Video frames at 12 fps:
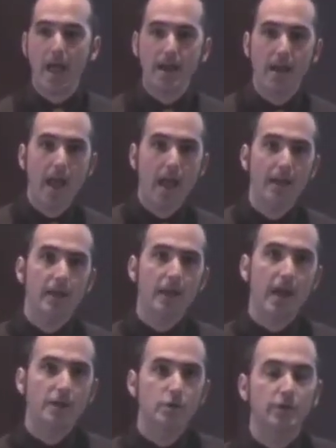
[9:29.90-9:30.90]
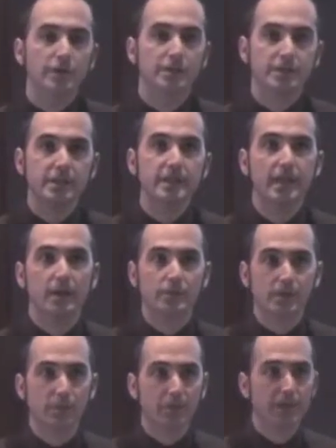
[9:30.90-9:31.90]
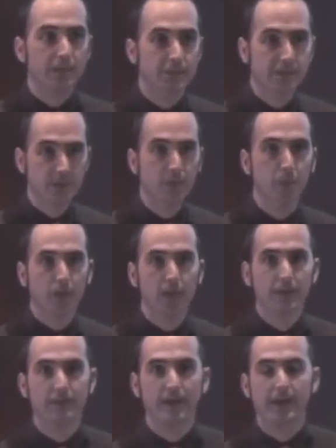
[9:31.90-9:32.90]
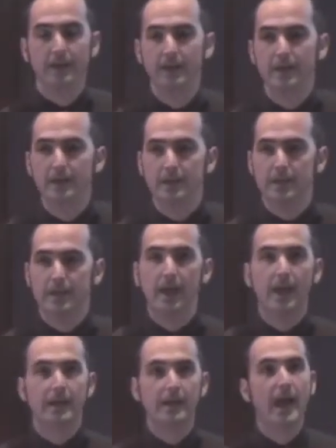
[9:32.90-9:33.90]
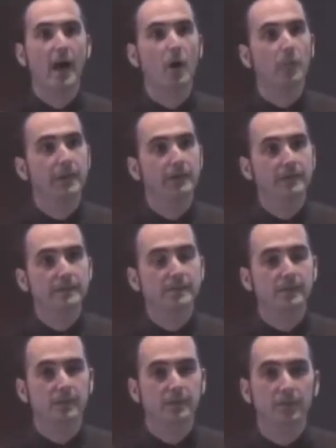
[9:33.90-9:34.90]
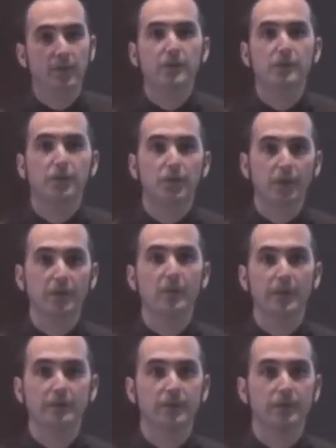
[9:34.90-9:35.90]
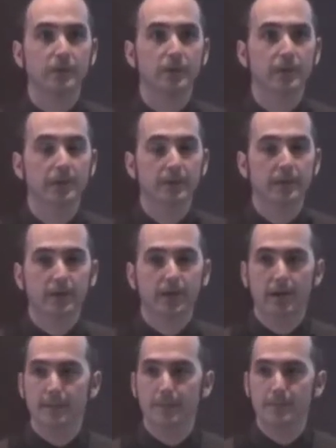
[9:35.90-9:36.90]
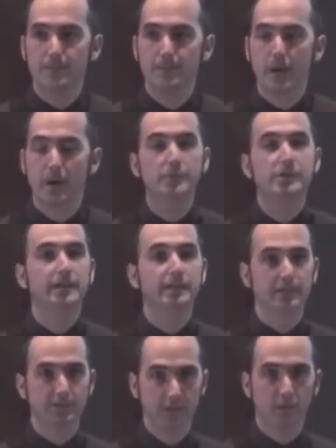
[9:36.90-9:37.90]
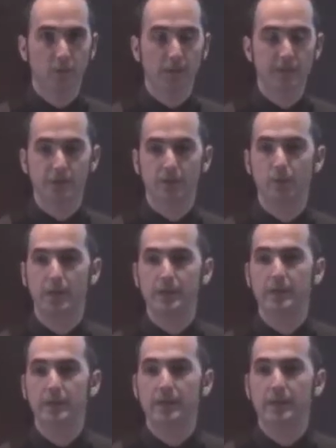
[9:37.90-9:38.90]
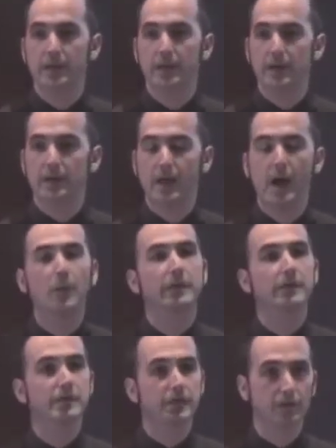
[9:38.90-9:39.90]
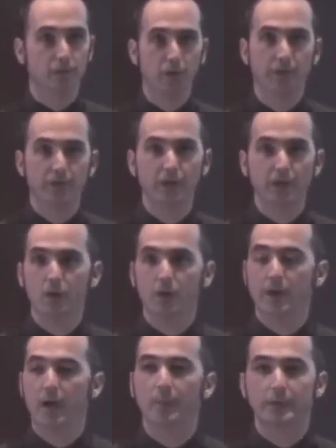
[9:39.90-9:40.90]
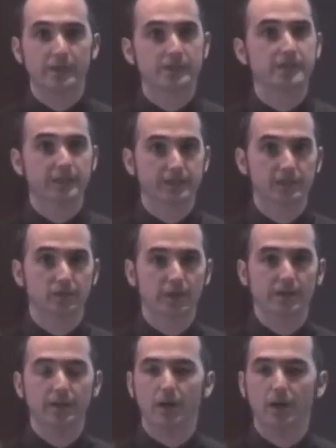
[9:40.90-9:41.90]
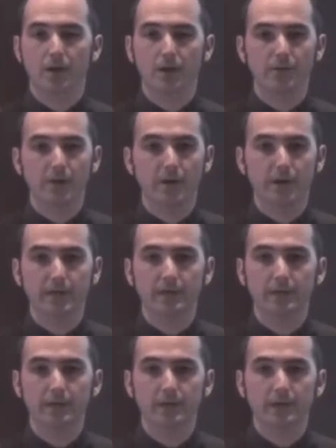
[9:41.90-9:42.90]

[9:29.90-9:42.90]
and, and, and you can see how something simple like that can, can help in these the very fundamental um, objectives of religion, right? Uh, helping us to confront the unknown and helping us to integrate on, on a very